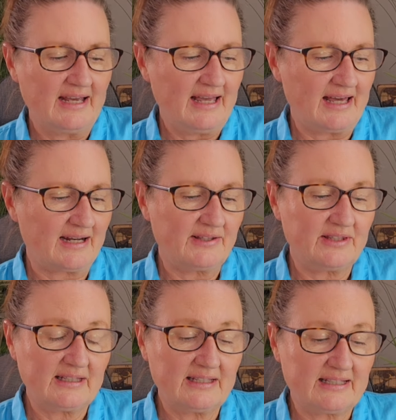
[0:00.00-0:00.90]
And I
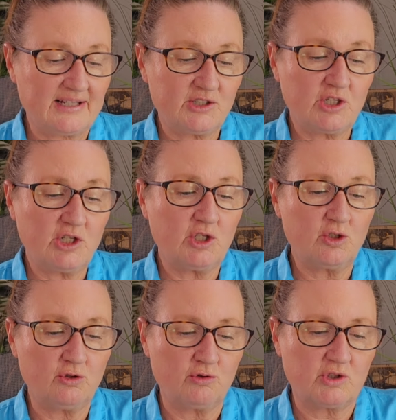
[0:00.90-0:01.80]
think that that's
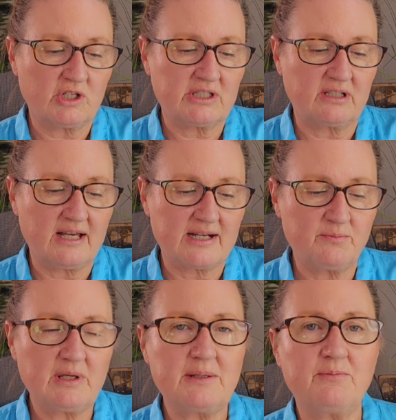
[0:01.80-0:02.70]
huge, because a lot of
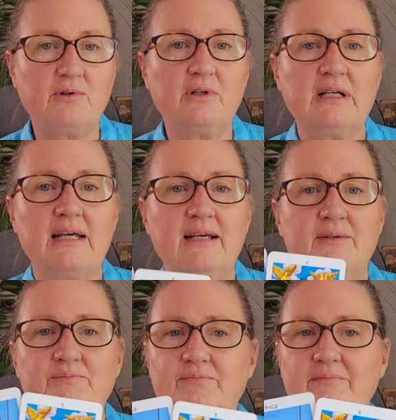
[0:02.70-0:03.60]
people,
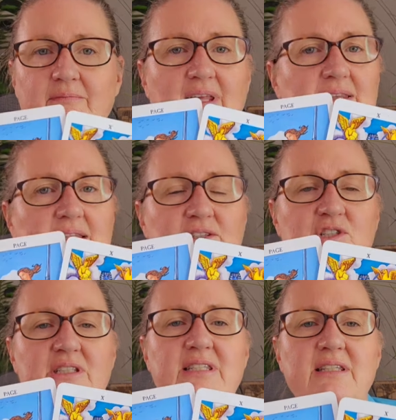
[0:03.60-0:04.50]
they
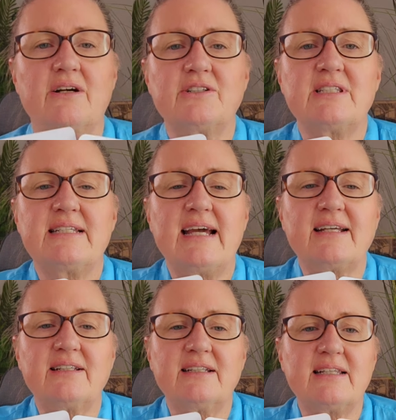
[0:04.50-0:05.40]
just are
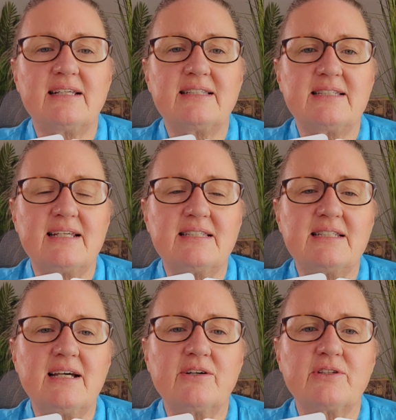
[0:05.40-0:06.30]
stagnant and they stay
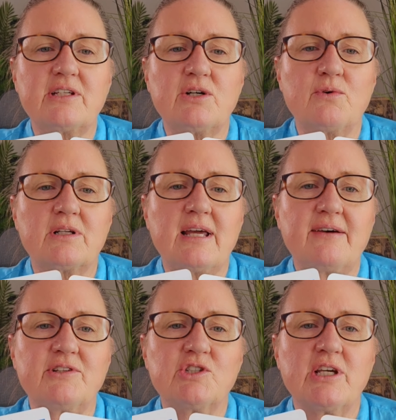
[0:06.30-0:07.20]
stuck, or they don't want to
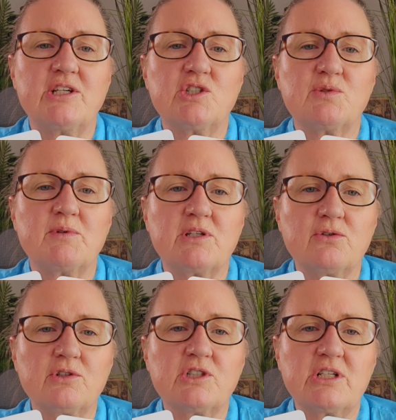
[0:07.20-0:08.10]
have the changes, but
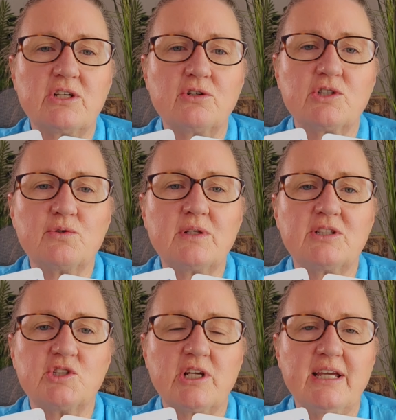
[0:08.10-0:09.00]
you're doing the
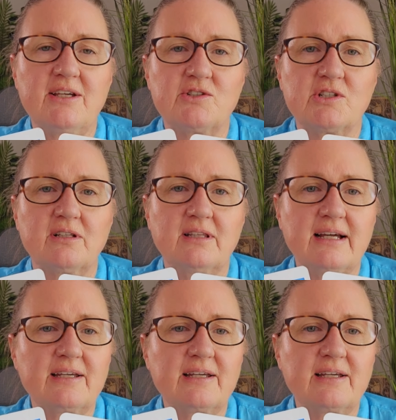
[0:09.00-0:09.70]
change. Luck